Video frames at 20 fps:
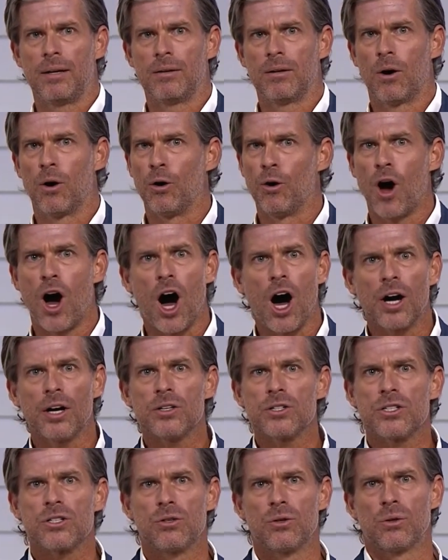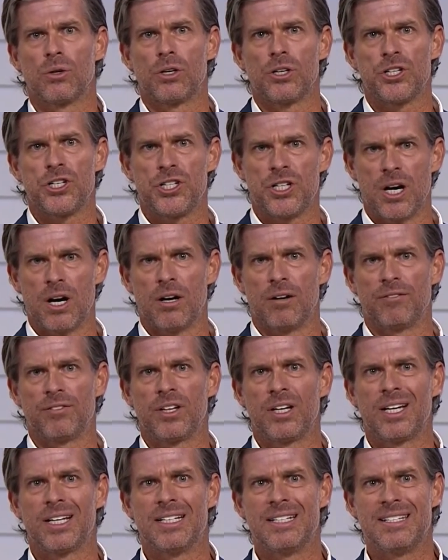or on a store shelf
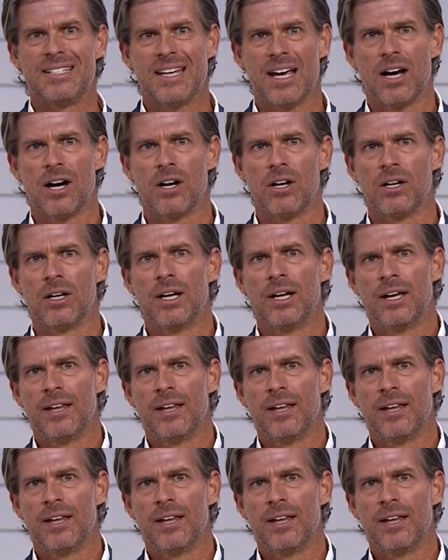could tell